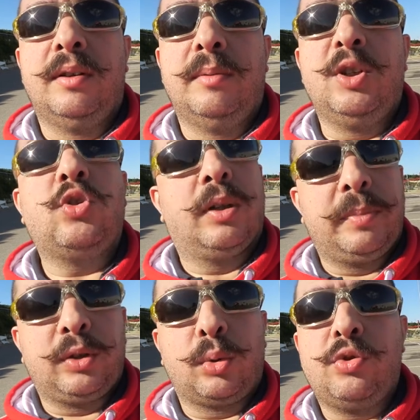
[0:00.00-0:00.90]
Michel
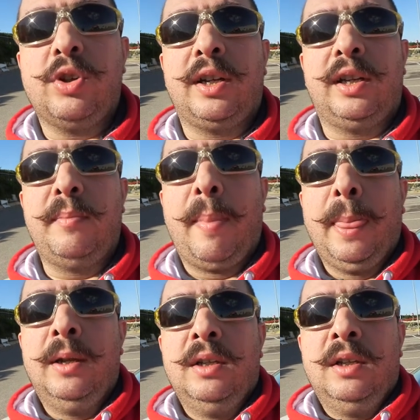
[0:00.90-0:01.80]
Petrucciani.
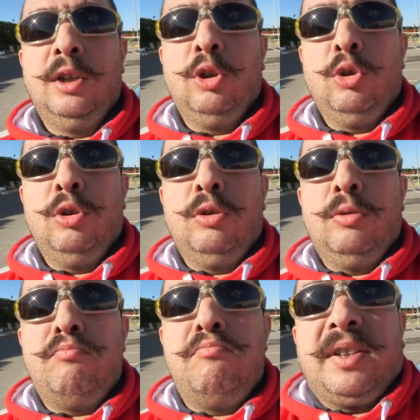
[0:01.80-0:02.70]

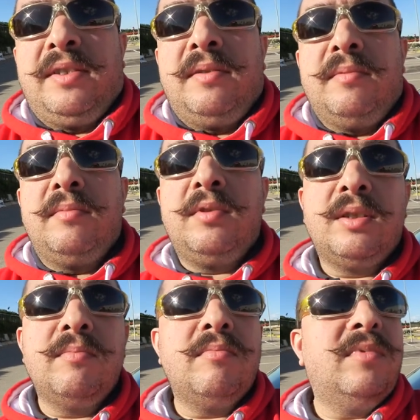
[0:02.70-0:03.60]
But
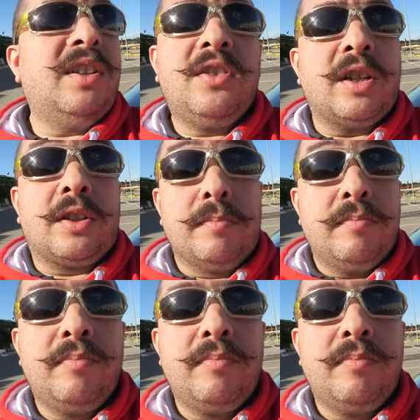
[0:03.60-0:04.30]
that's it.